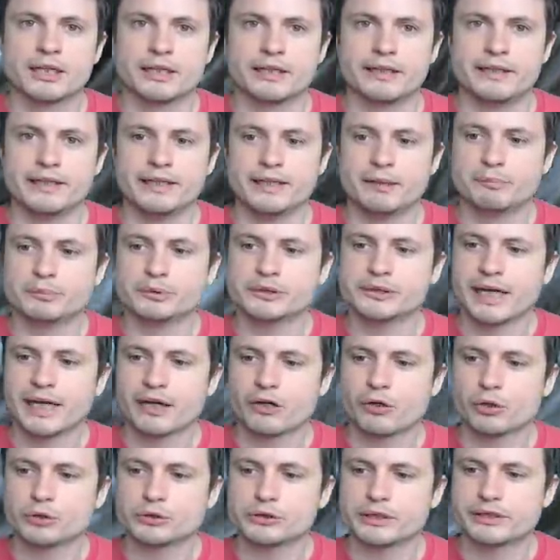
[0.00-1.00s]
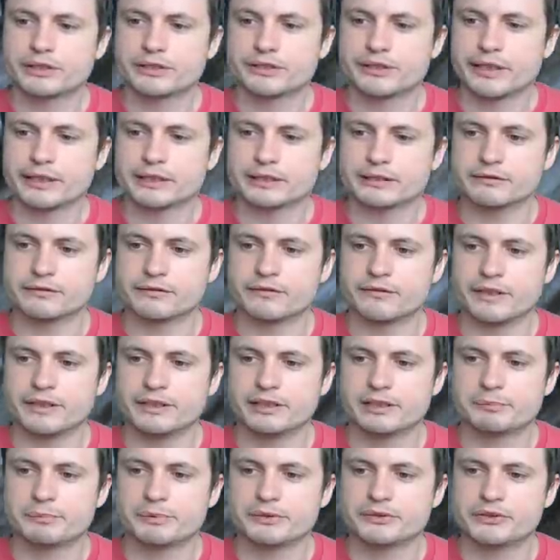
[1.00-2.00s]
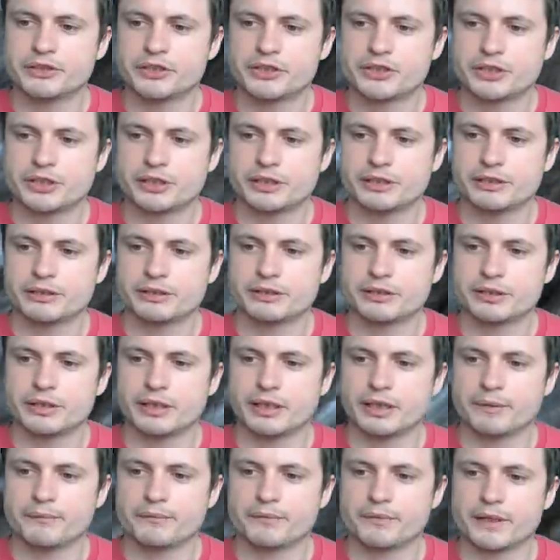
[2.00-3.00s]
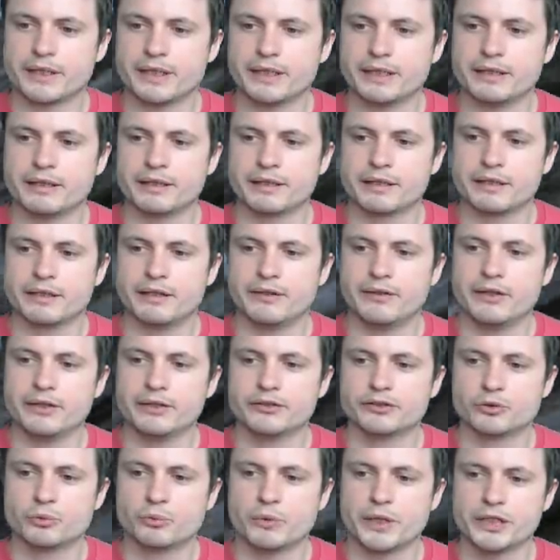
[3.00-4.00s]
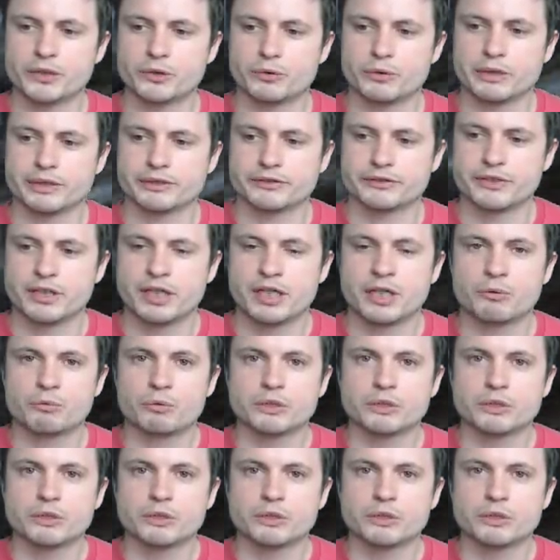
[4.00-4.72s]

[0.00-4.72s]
the black hole itself is positioned in this way to us.